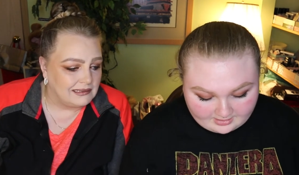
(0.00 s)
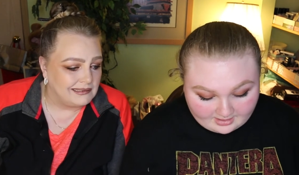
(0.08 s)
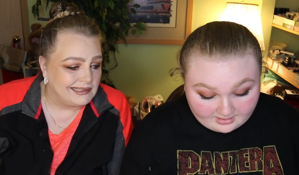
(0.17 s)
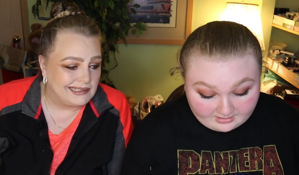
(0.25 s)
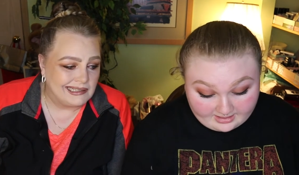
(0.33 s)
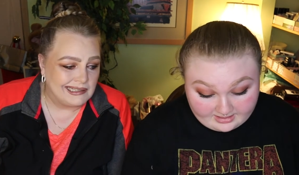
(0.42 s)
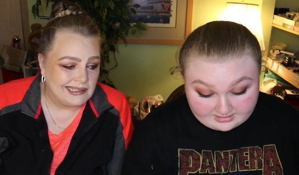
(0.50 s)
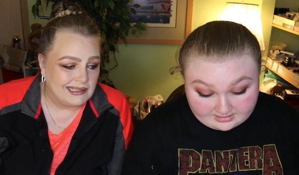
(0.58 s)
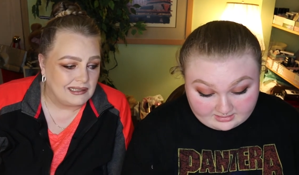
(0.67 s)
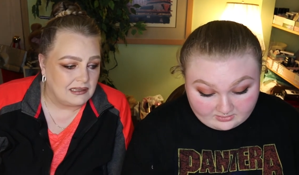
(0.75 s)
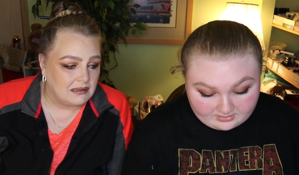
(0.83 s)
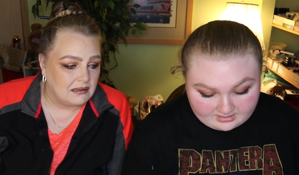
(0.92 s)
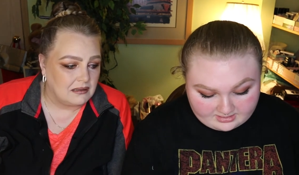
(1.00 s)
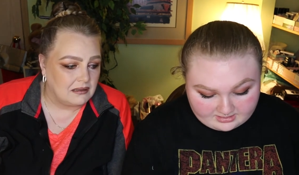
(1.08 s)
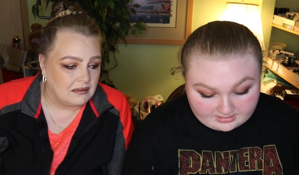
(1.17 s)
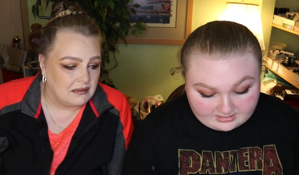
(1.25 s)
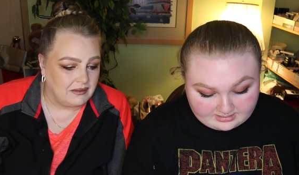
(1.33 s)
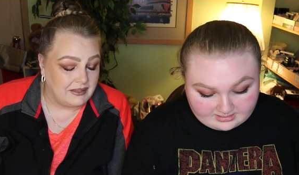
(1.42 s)
Speaker 1: I liked it. The only
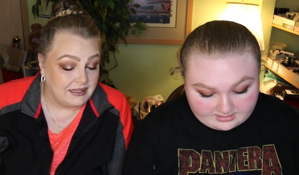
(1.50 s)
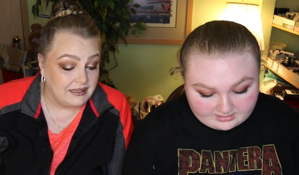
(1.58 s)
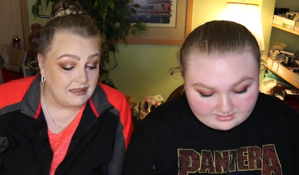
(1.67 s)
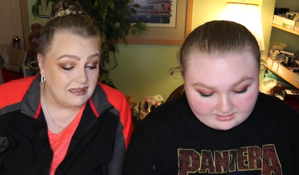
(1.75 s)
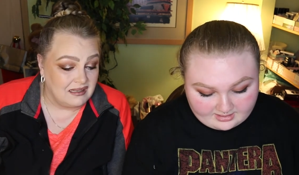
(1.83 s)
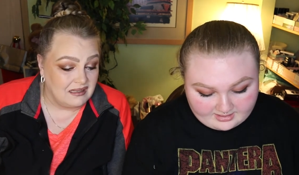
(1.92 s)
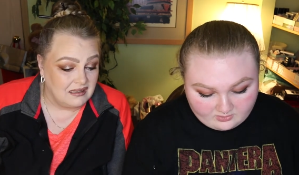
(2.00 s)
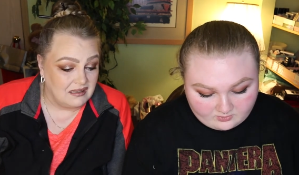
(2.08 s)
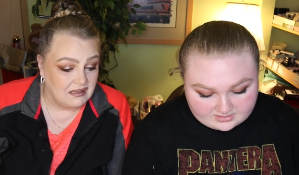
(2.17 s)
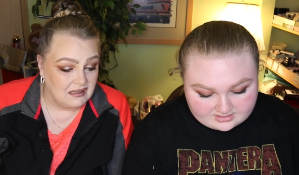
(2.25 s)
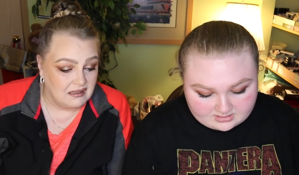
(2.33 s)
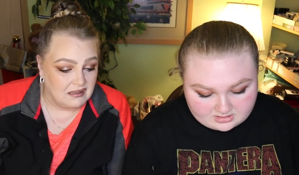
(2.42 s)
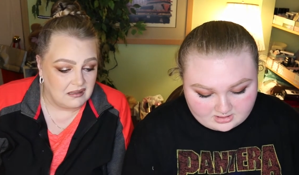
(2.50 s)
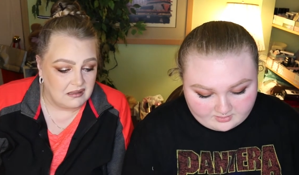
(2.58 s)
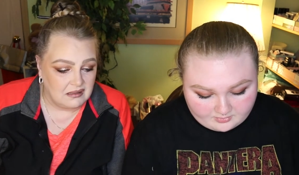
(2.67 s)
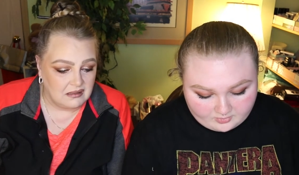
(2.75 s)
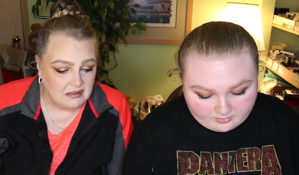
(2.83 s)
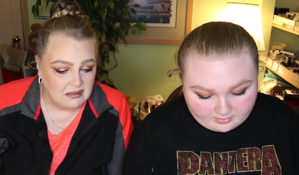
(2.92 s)
thing that you I didn't did? like was the
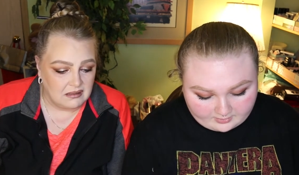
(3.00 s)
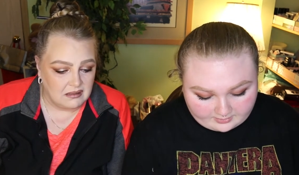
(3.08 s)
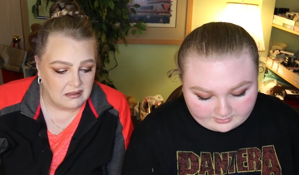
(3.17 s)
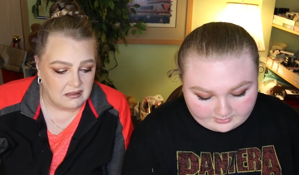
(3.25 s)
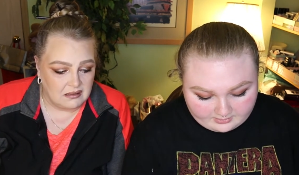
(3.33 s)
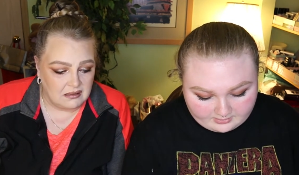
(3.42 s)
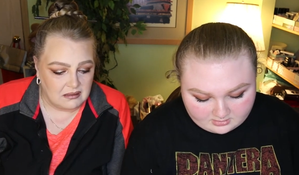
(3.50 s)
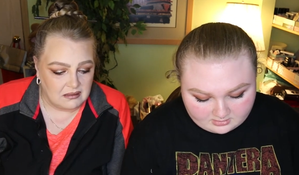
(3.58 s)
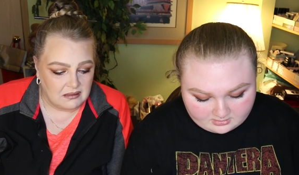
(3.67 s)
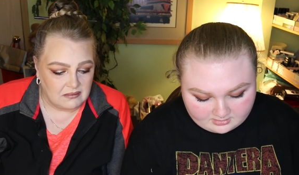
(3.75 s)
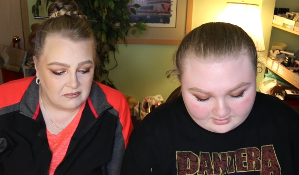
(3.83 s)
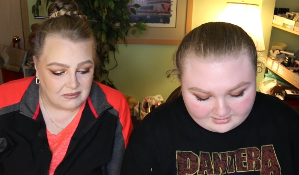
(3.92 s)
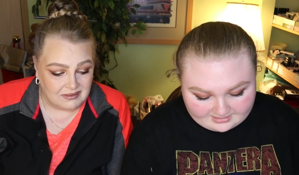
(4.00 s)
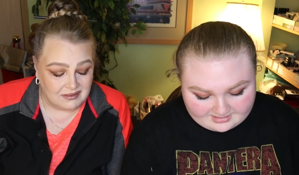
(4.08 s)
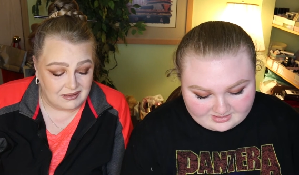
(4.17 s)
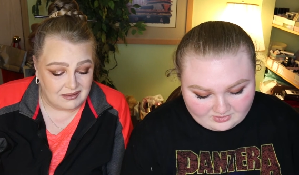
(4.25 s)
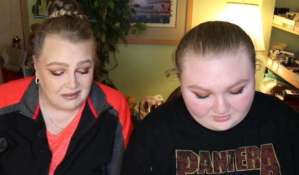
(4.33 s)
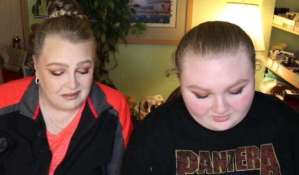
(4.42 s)
shampoo bar. Really?
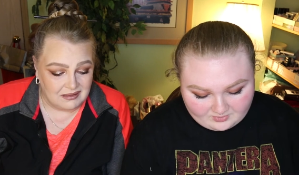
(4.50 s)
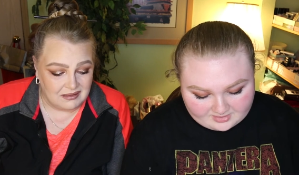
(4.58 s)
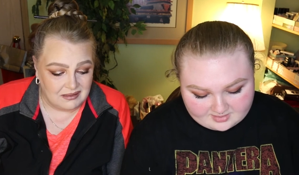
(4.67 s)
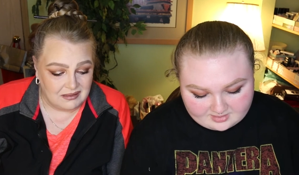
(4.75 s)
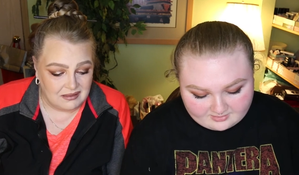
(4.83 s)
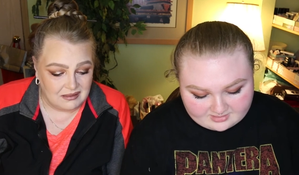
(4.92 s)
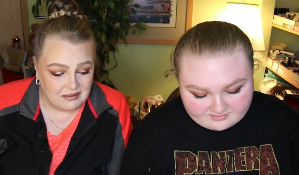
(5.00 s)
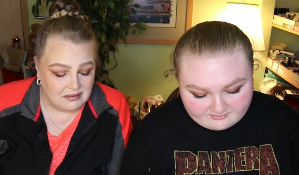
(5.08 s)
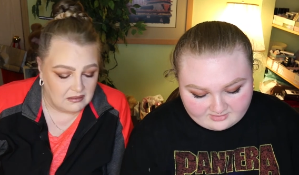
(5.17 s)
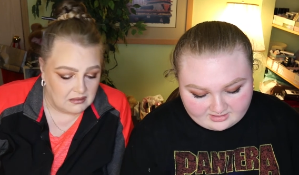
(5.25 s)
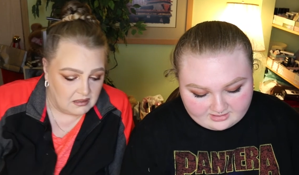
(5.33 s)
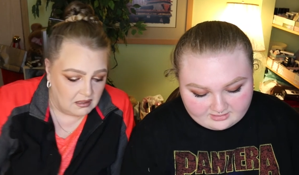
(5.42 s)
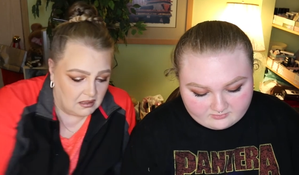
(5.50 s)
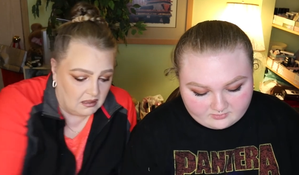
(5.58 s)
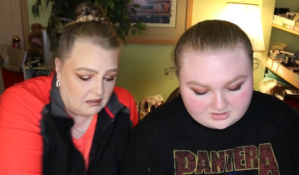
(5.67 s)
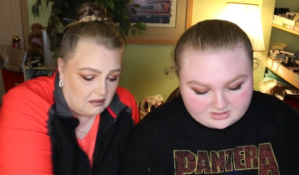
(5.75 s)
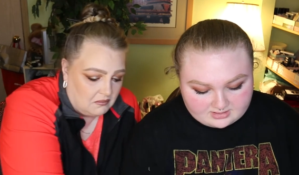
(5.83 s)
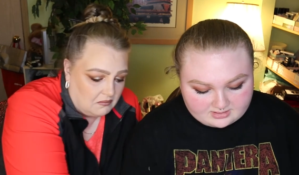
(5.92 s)
That's the only one that I wasn't fond
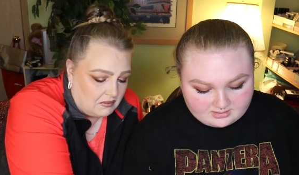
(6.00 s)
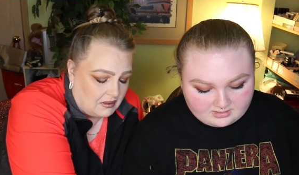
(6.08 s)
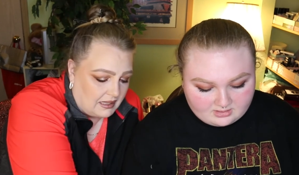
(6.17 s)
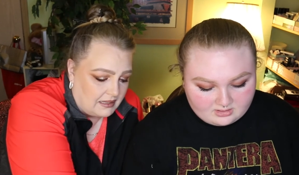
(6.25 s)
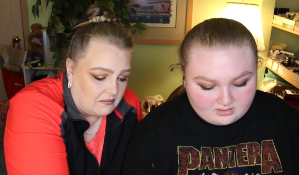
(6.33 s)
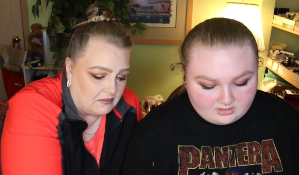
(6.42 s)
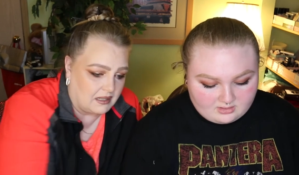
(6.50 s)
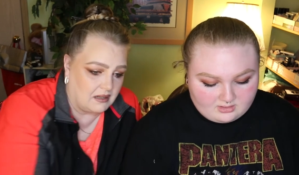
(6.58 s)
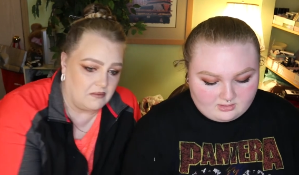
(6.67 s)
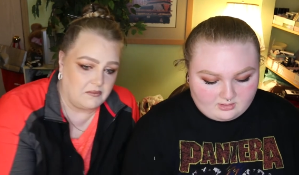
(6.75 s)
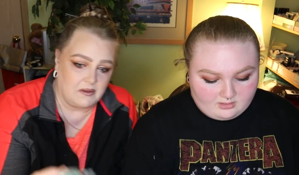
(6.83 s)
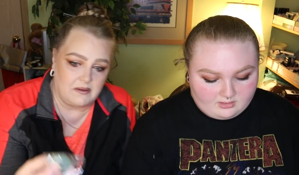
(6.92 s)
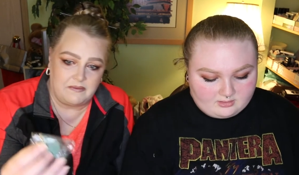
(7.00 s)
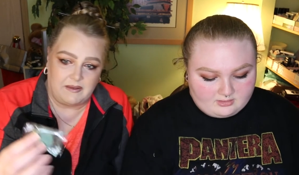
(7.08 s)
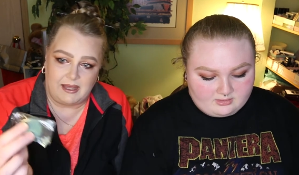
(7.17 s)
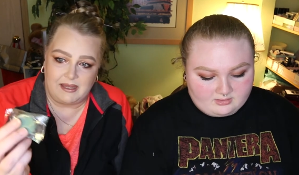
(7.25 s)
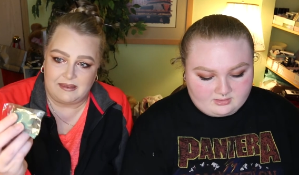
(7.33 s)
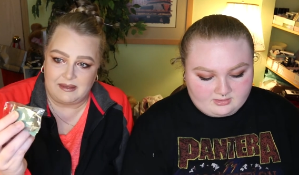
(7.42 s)
of, which is...
Speaker 2: Well, I don't care for the
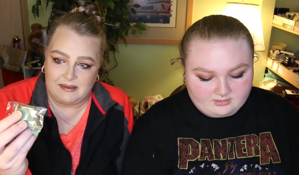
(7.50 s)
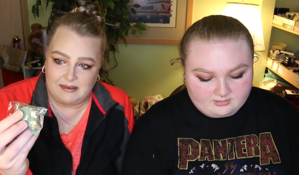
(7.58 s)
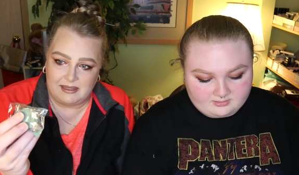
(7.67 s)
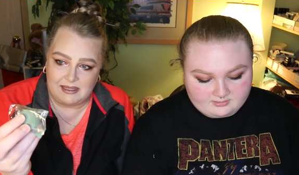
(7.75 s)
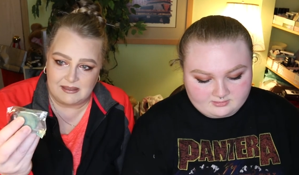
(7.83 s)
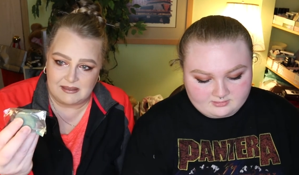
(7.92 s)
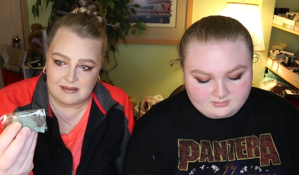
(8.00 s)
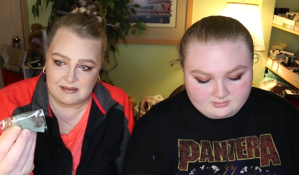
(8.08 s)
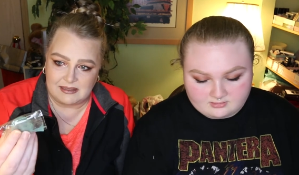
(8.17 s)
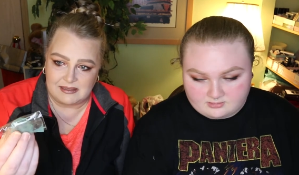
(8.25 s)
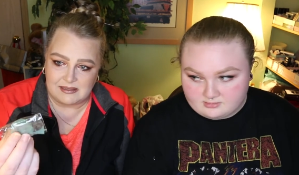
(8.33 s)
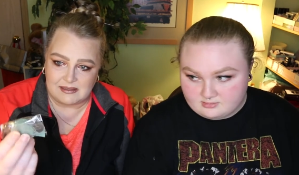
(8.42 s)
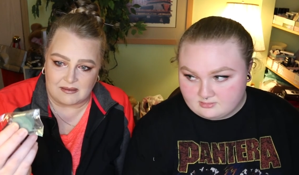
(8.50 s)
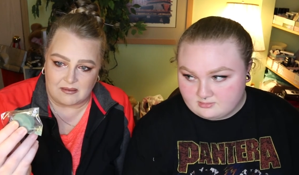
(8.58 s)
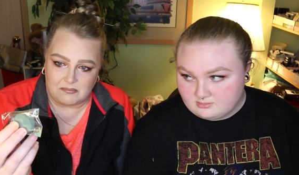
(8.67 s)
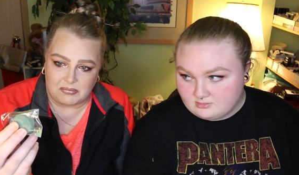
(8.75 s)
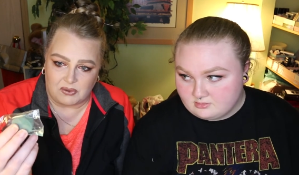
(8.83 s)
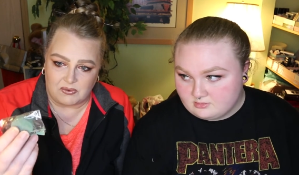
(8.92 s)
fact that these... This is
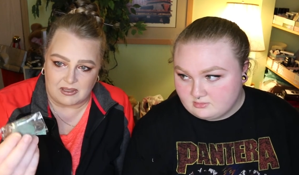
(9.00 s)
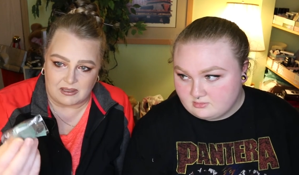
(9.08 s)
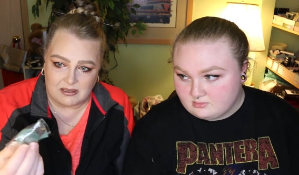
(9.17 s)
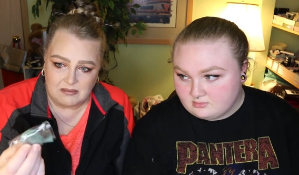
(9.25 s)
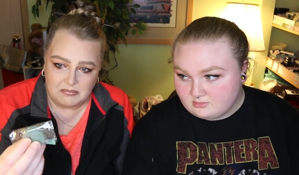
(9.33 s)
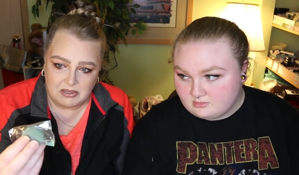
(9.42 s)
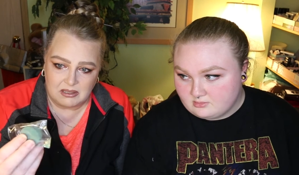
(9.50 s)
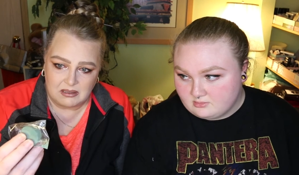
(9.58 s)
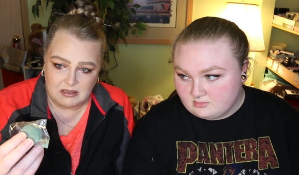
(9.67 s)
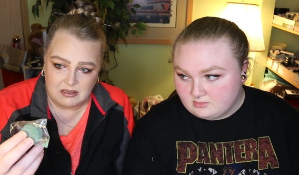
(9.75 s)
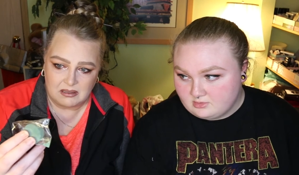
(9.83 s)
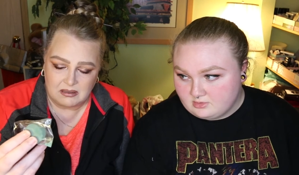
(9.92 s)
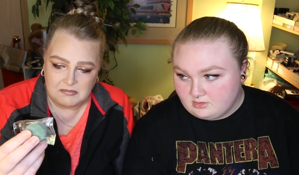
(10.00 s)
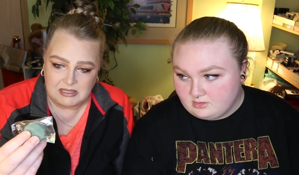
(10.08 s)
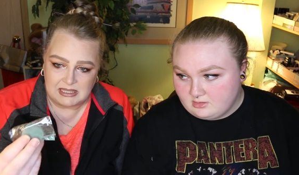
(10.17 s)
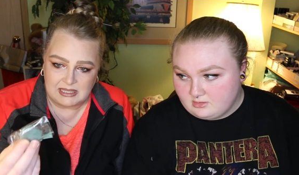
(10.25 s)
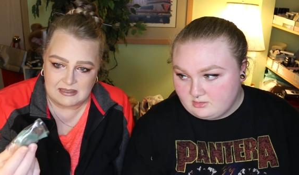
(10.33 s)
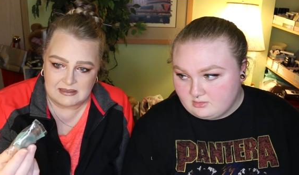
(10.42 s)
all broken up. I
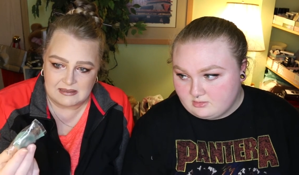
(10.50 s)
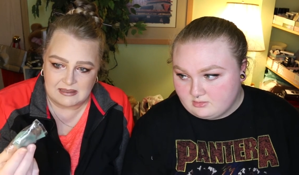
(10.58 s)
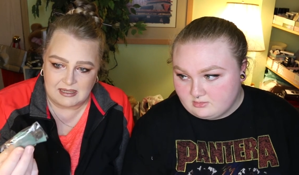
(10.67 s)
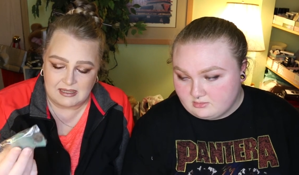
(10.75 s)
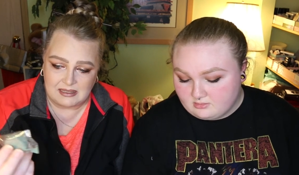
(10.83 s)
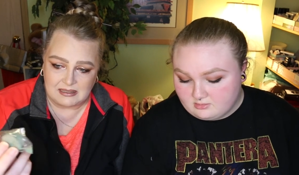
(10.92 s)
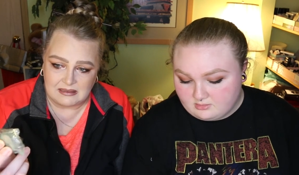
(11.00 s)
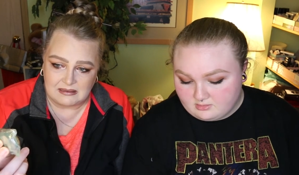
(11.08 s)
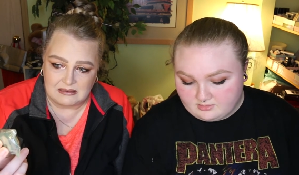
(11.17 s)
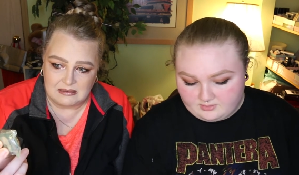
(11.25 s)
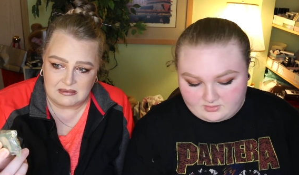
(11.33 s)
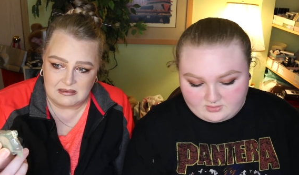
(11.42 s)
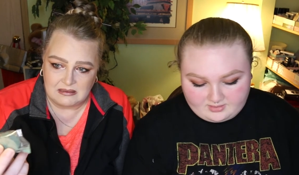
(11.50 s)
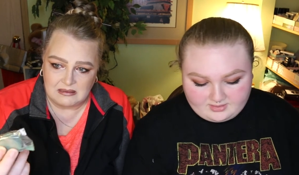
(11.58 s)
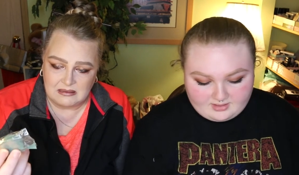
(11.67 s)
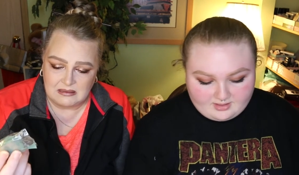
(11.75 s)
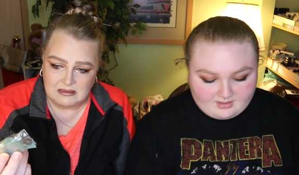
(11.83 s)
mean, that's kind of...
Speaker 1: The only...